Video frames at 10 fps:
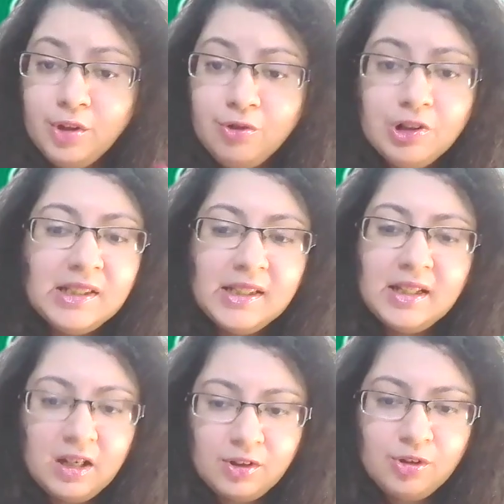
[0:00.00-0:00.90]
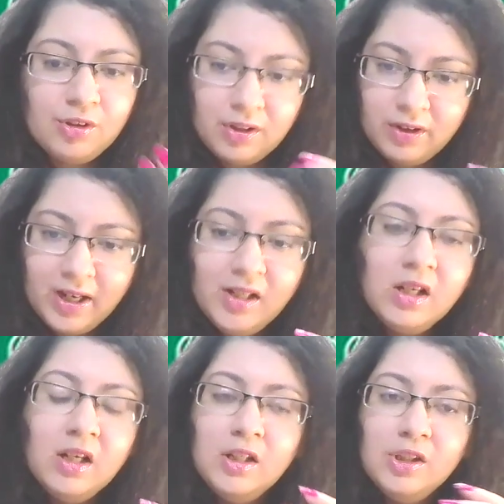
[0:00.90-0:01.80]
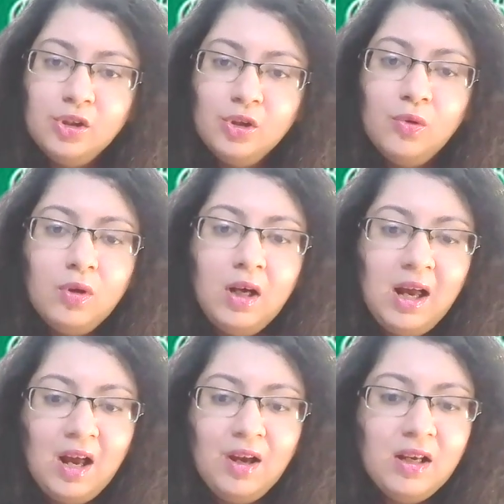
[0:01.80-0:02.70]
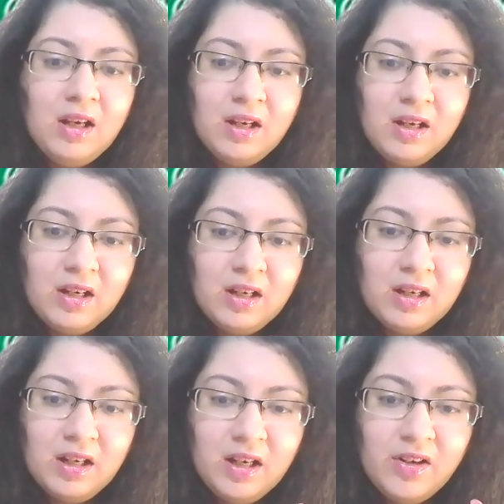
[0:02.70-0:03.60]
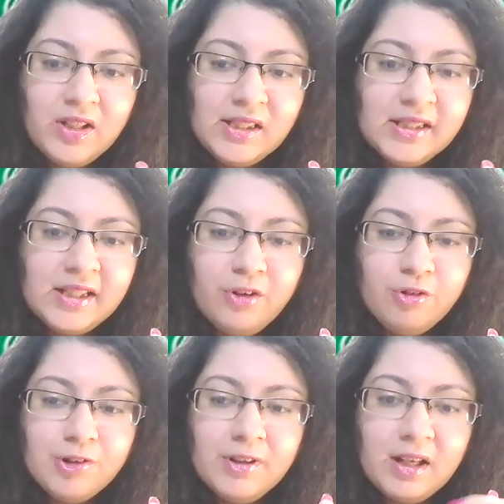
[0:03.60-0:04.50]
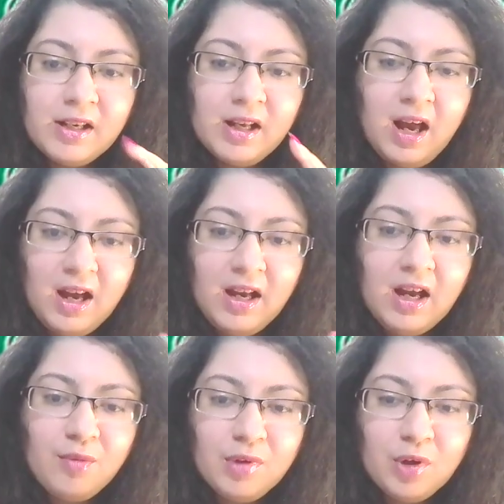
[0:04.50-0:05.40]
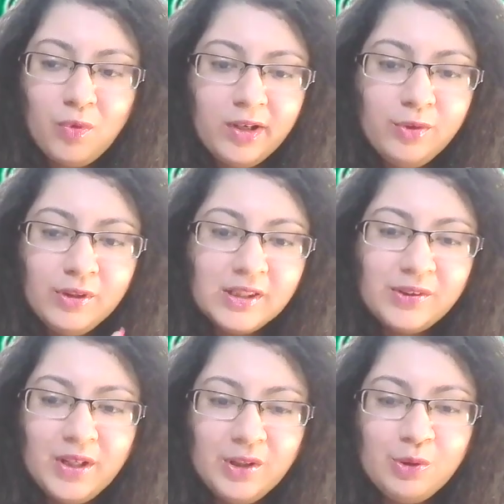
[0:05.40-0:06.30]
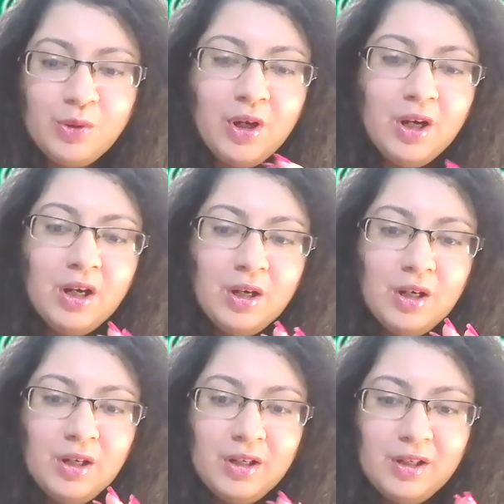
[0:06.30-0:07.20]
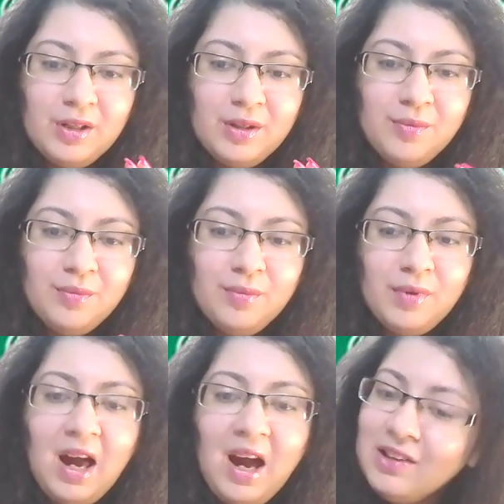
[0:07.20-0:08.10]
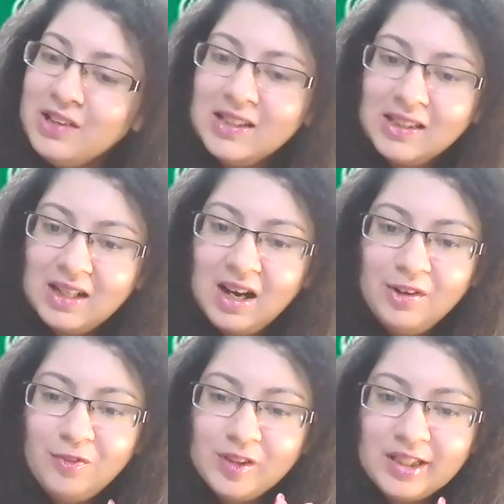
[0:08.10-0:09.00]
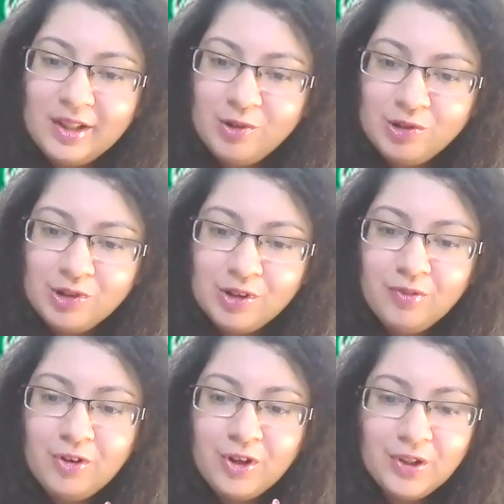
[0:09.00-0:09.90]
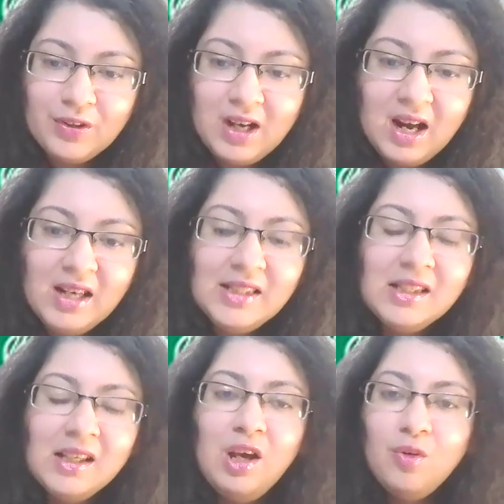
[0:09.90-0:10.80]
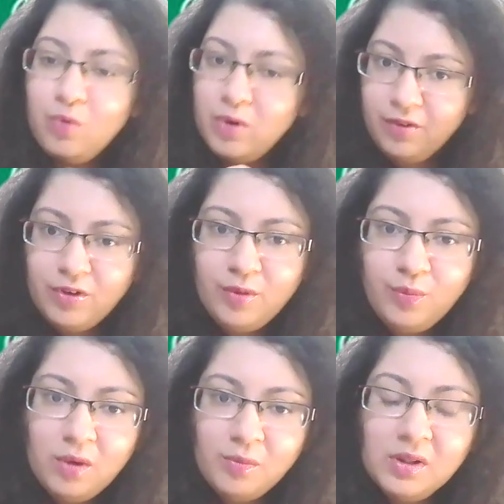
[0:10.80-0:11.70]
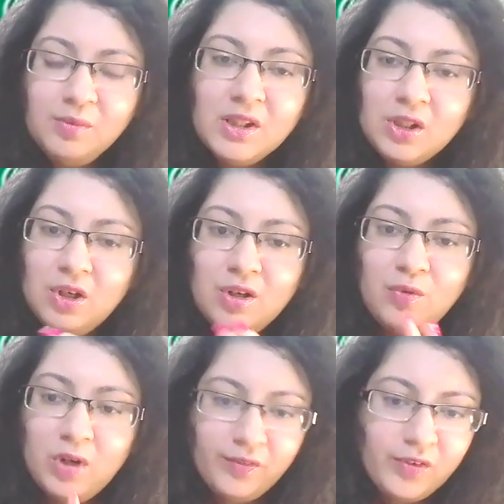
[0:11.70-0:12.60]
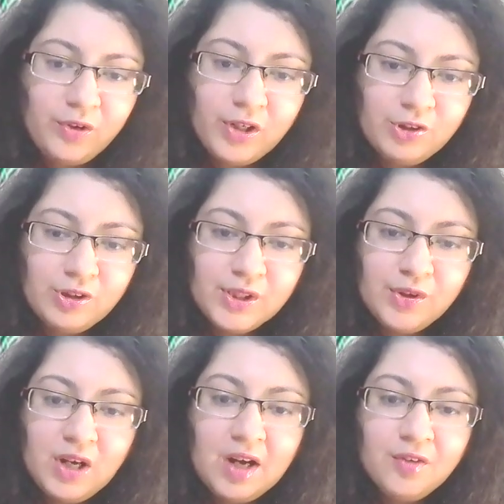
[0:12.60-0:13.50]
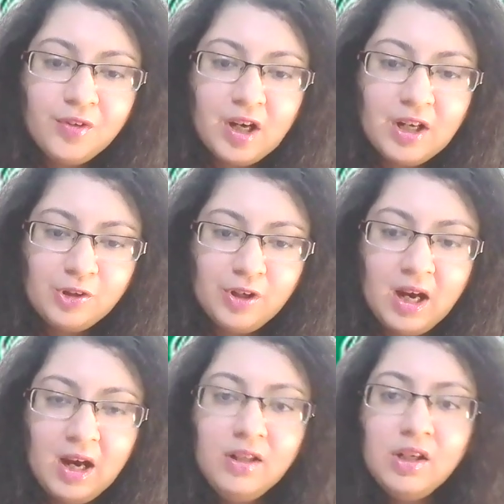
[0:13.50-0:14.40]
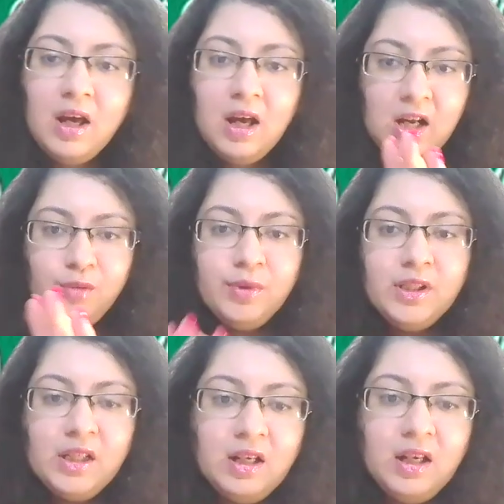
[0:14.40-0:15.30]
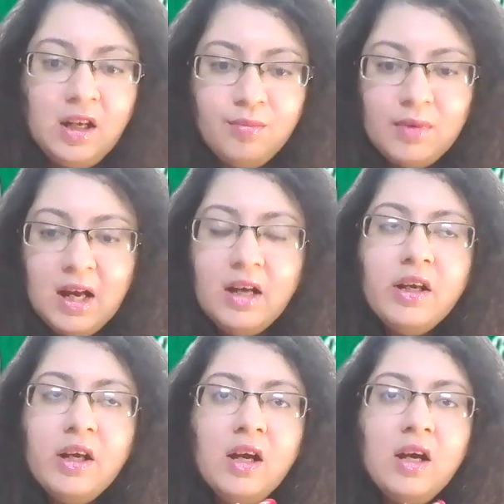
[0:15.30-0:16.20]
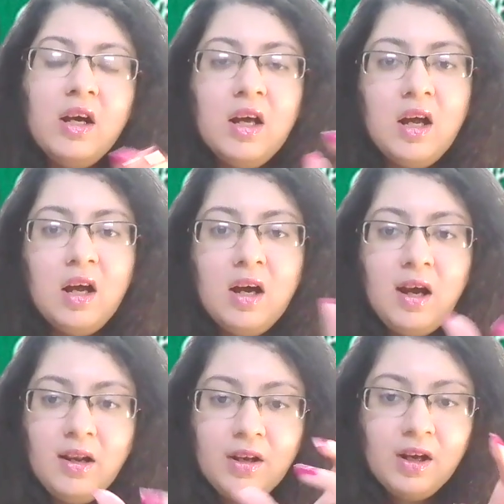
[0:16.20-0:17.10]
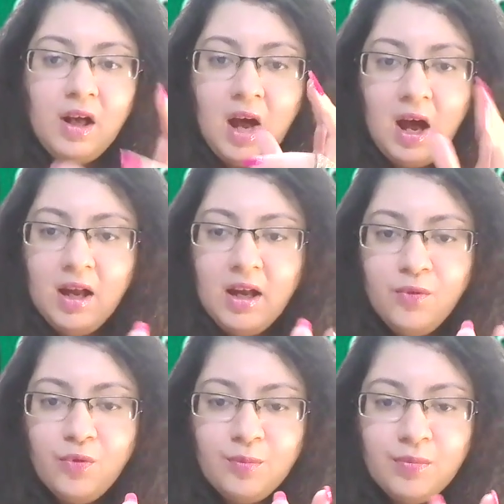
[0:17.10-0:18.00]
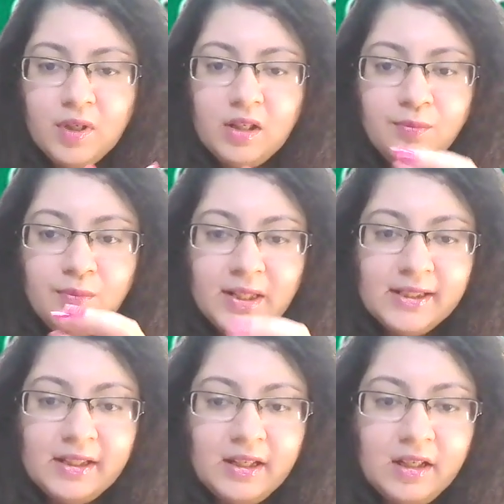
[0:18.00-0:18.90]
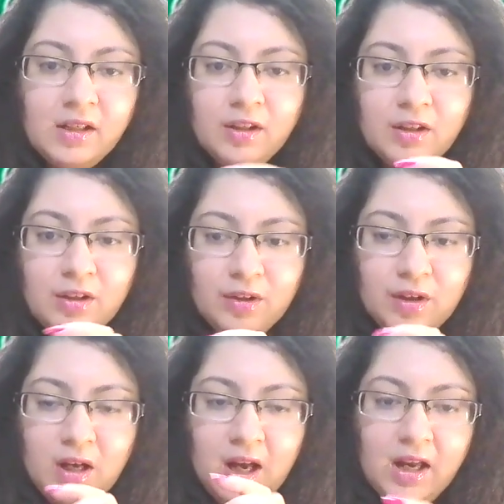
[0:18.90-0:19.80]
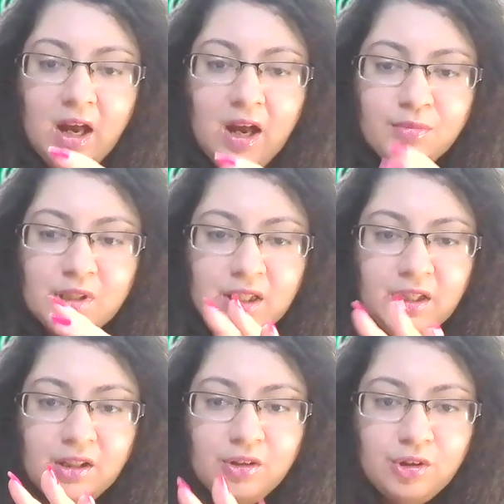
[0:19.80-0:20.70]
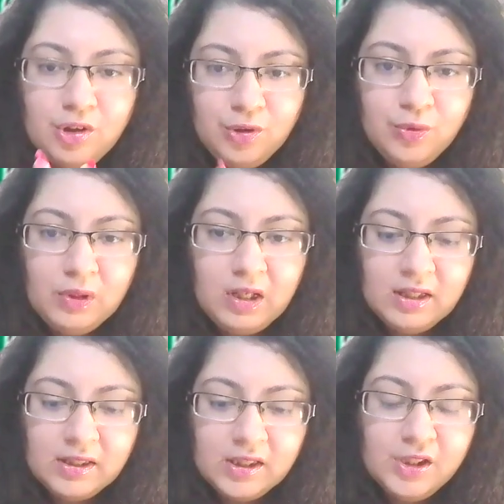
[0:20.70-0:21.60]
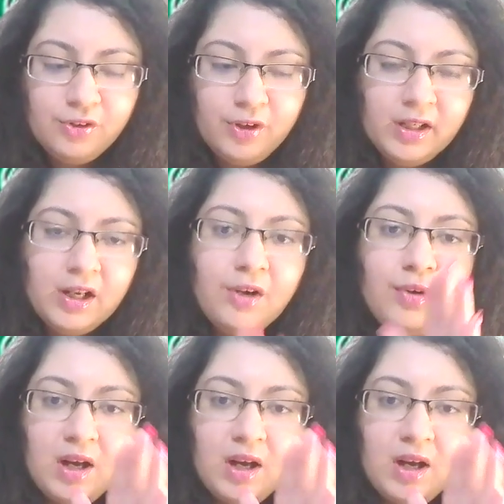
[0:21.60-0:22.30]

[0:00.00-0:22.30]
UGC net, right? So I here is the solution, and I am the one who is going to uh act as a kind of a solution for you guys. Whatever problems or whatever questions you have at your hand, I'll be taking up that. And I would be basically, I am taking two classes right now.